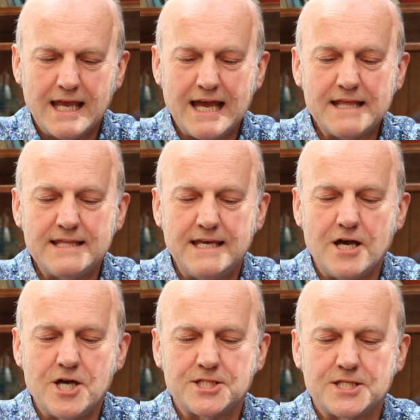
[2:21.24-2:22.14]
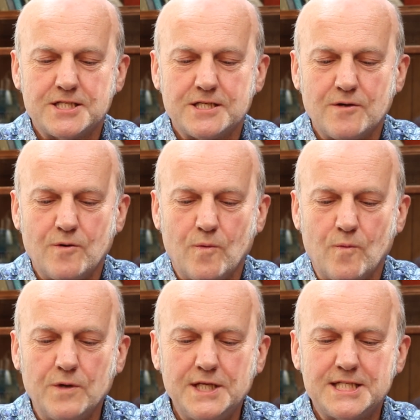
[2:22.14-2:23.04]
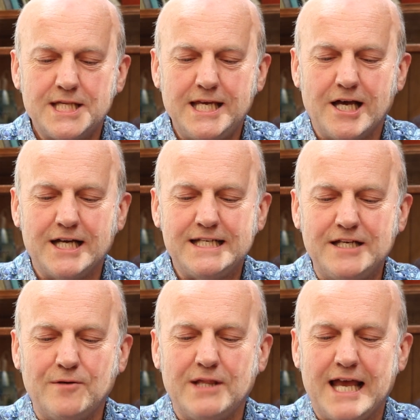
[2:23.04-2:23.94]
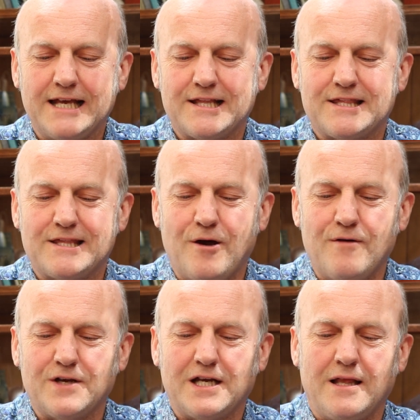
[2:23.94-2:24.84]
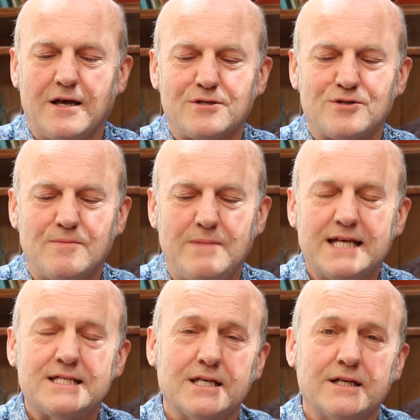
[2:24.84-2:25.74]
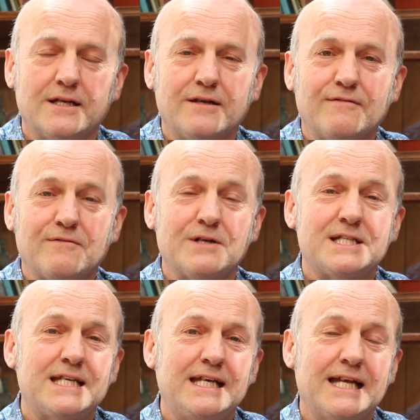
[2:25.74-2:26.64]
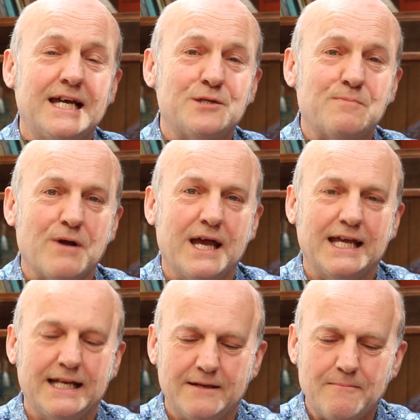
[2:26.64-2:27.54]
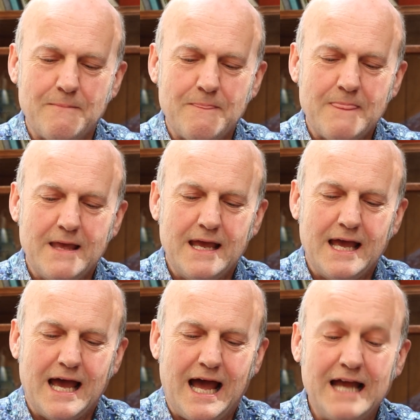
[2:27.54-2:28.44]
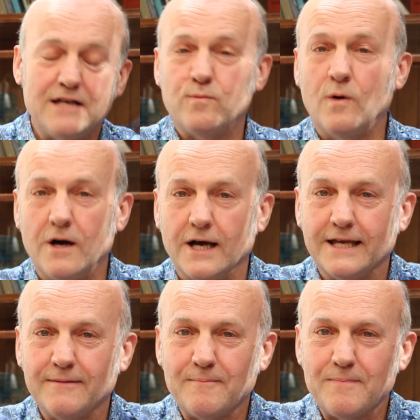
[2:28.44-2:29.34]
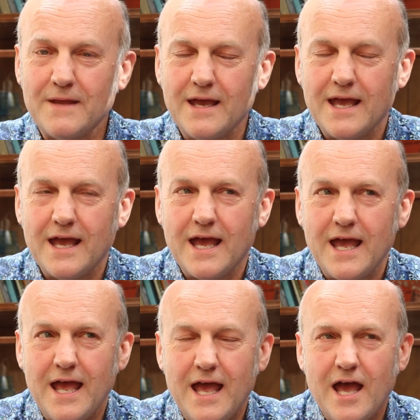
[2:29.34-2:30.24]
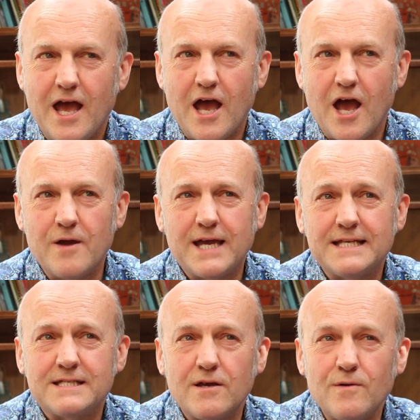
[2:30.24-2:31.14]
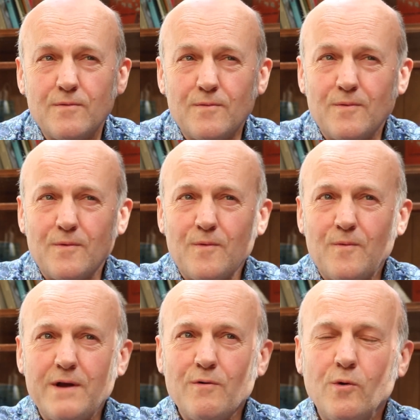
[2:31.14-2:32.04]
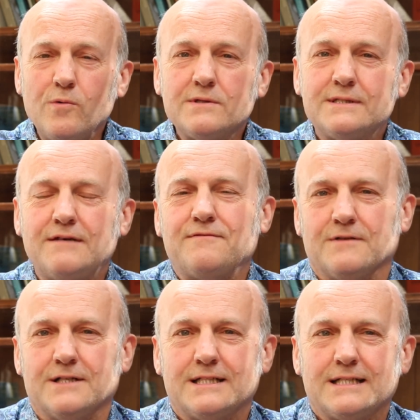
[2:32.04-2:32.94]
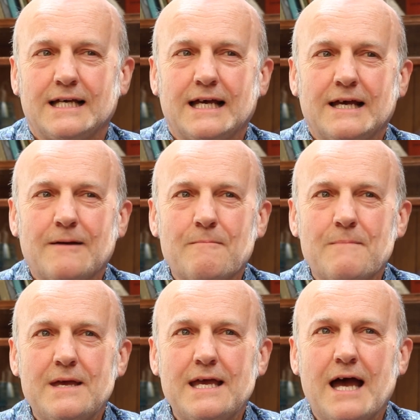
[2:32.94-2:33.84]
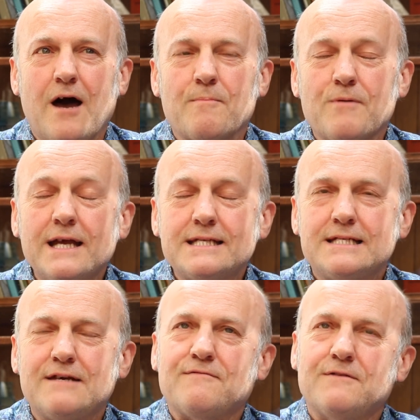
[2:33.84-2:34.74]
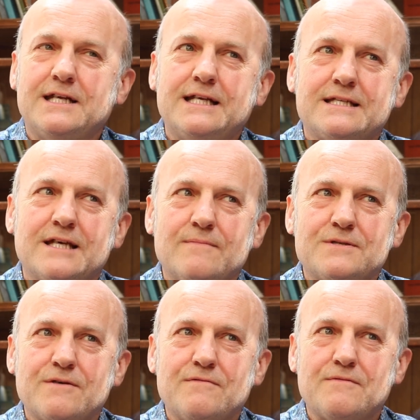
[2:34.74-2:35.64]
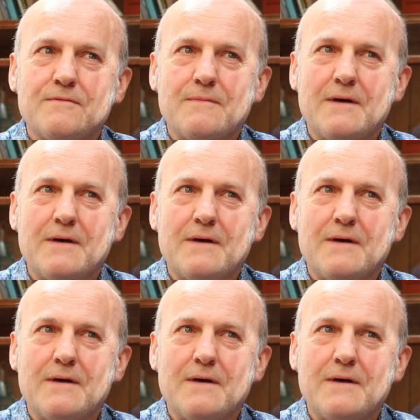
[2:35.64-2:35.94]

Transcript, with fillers: Kathy asks, what is the ideal length of a classroom lesson for a teenage brain and why? Okay, so we're all different. Um, our brains are different in terms of